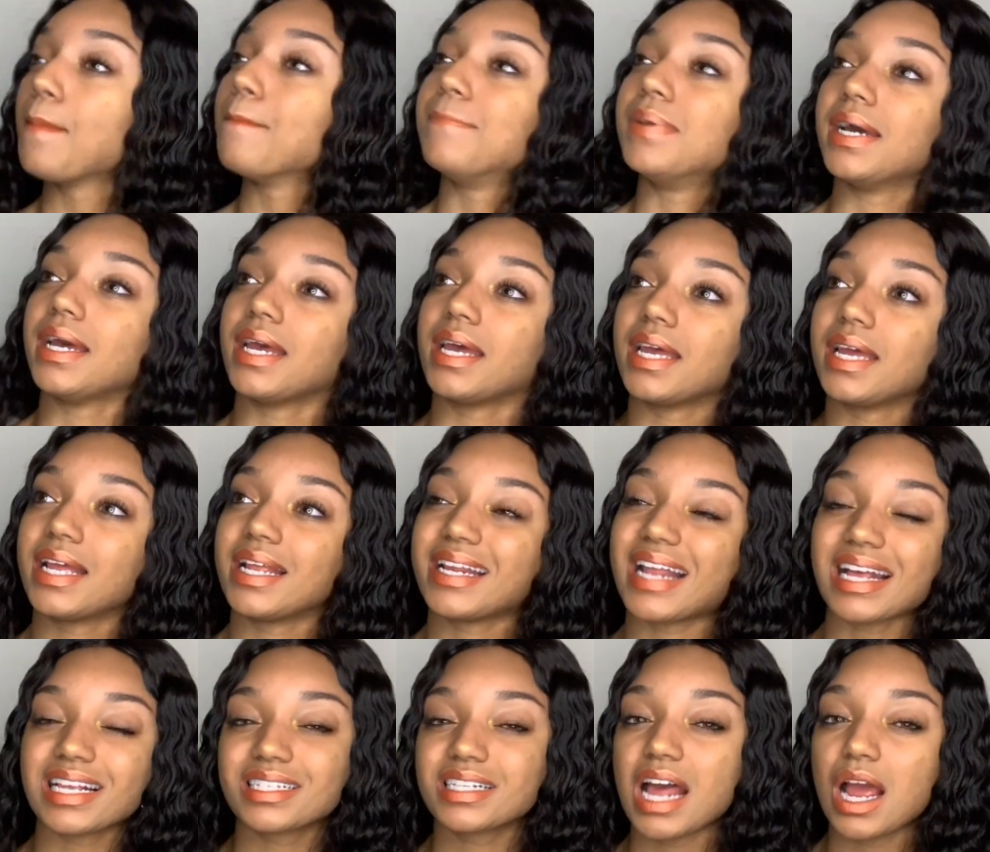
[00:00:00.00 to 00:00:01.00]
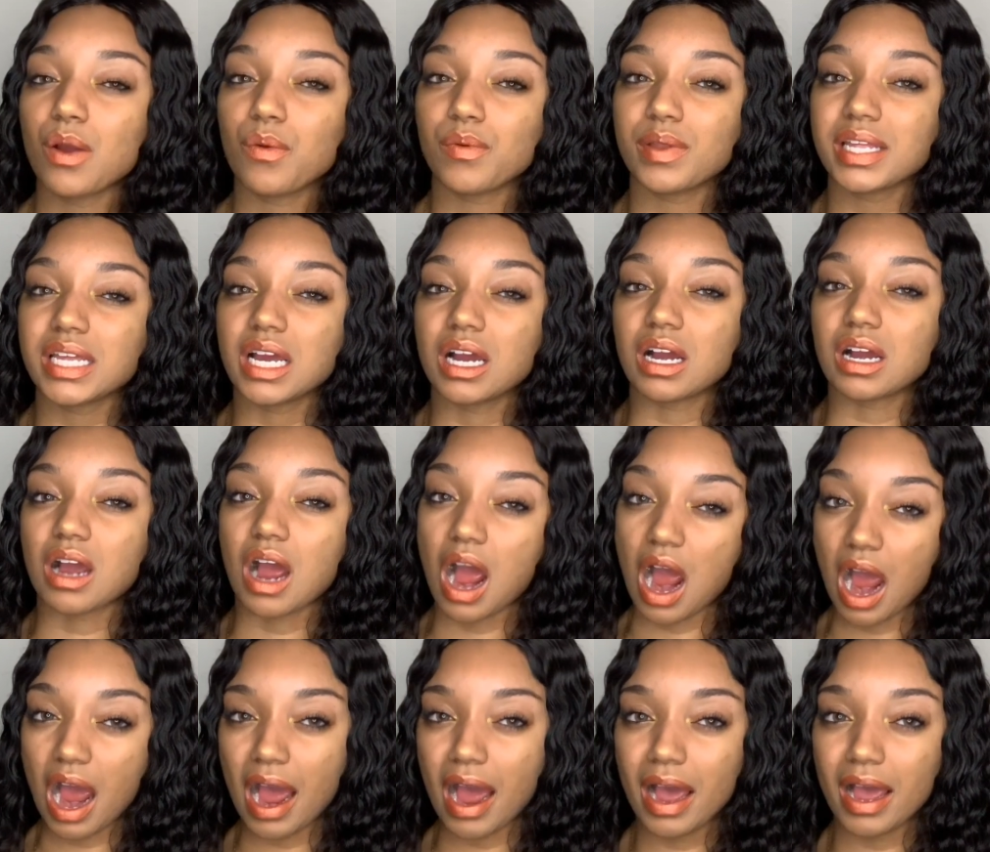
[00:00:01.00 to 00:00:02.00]
But that's not really a
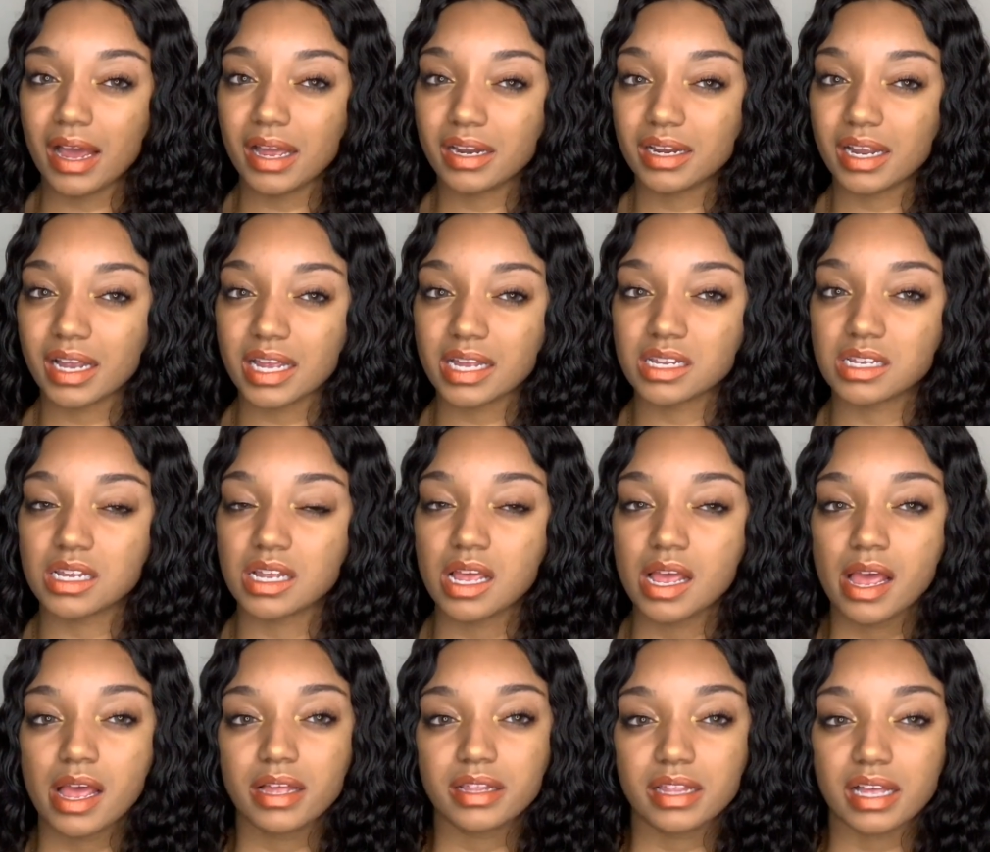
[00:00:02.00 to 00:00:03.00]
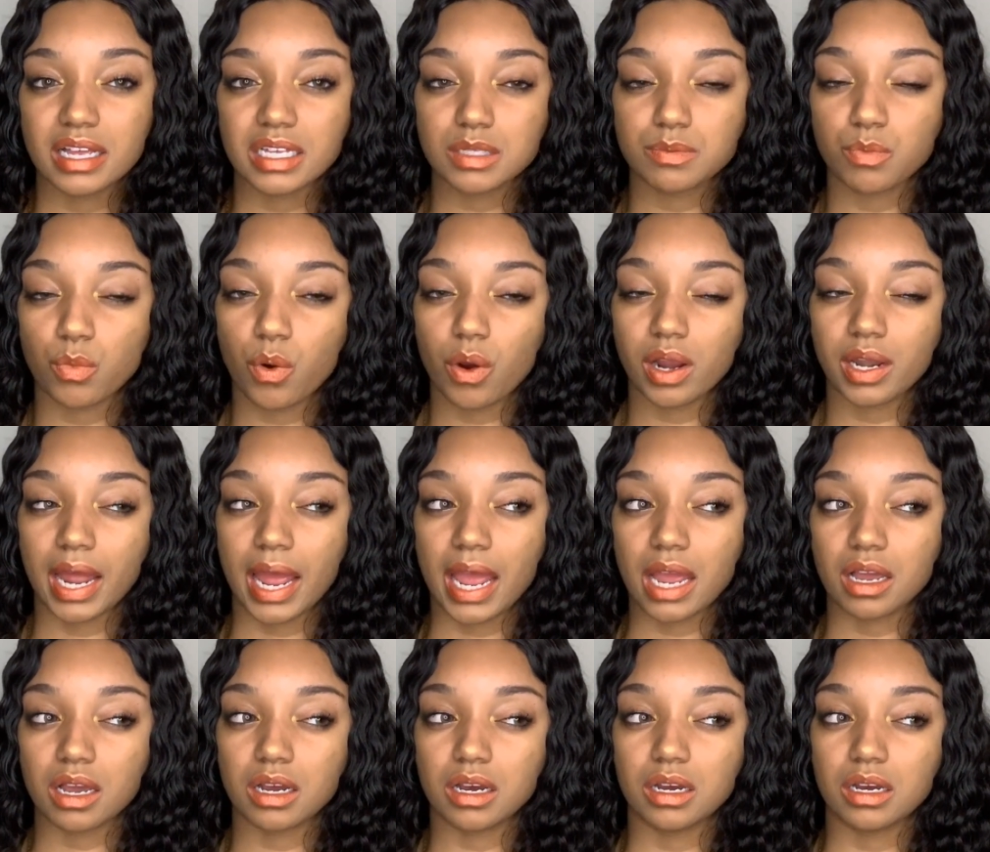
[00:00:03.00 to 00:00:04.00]
con. That's more
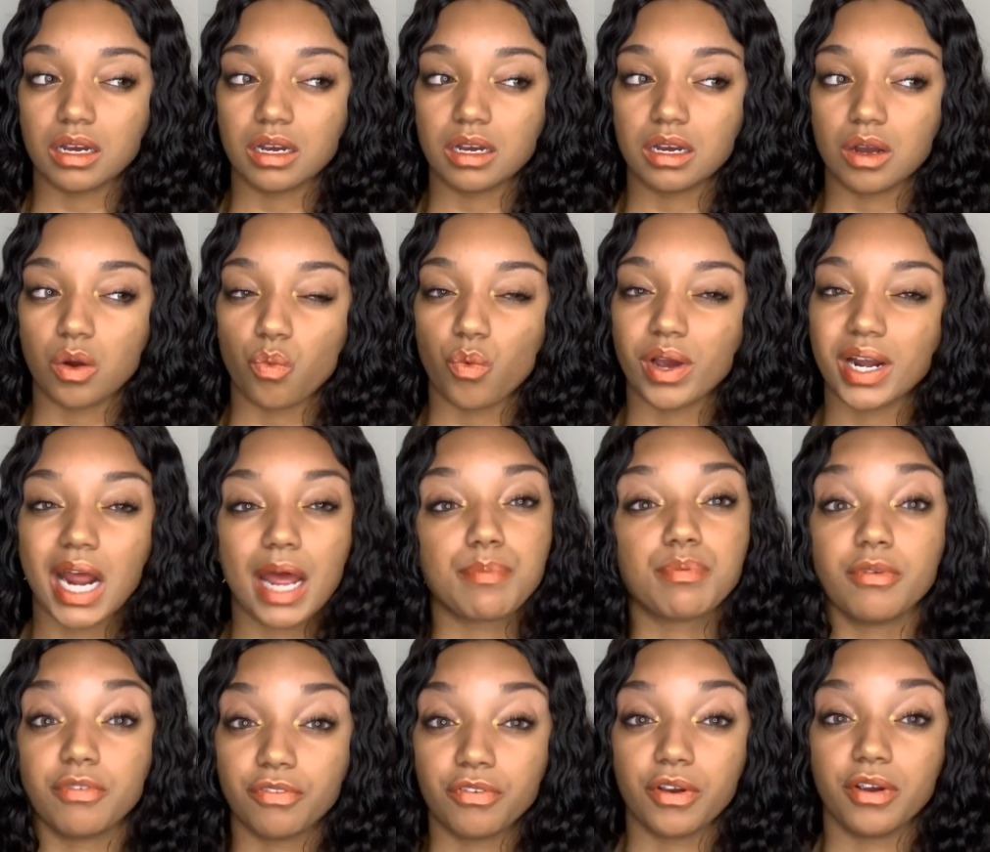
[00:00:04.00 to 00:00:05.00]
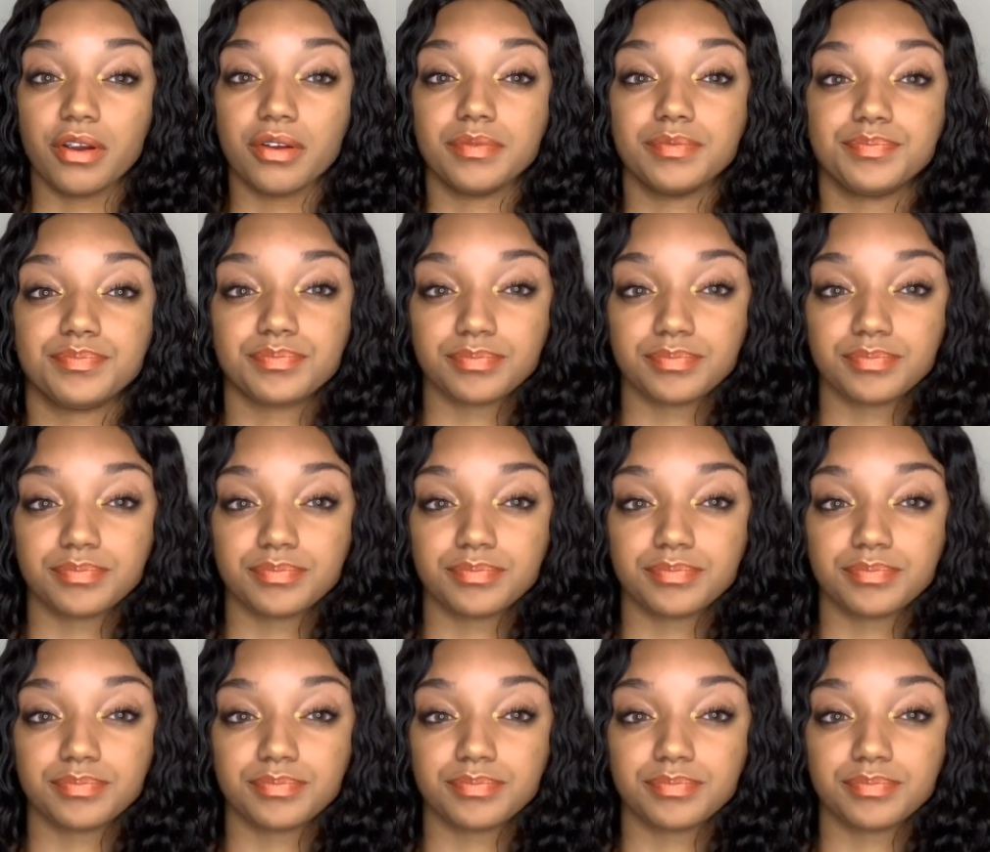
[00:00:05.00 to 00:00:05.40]
like uh, what I prefer.